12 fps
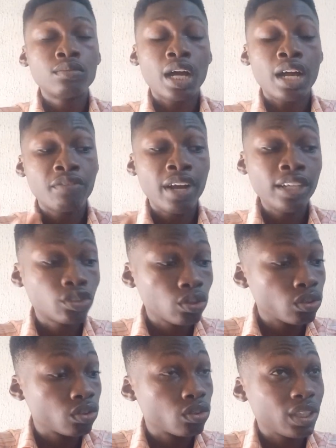
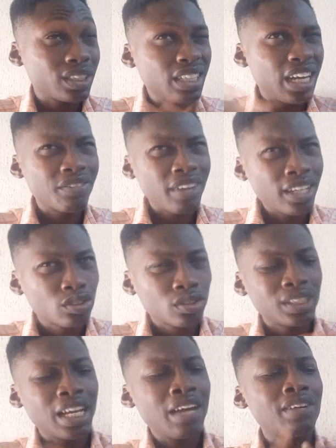advisors, I think advisors,
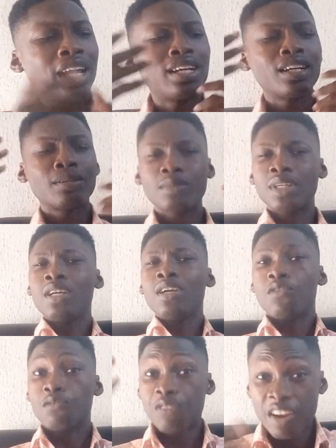they have like
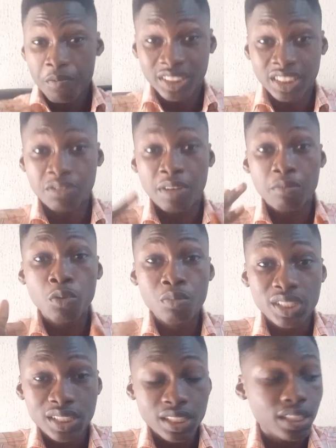5% if I'm not
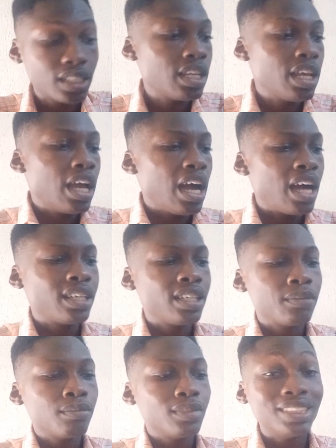mistaken, and
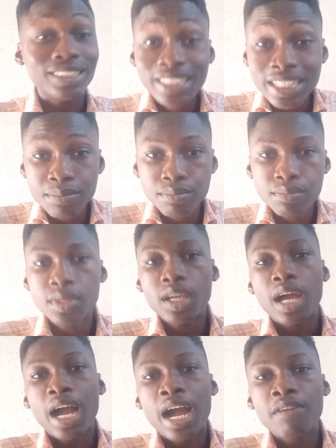the team
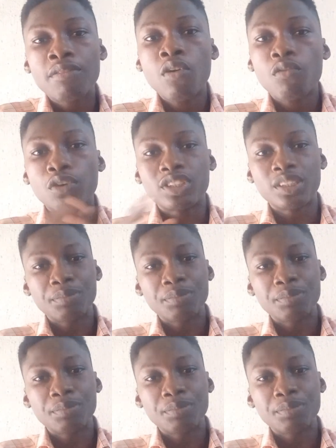have 14%.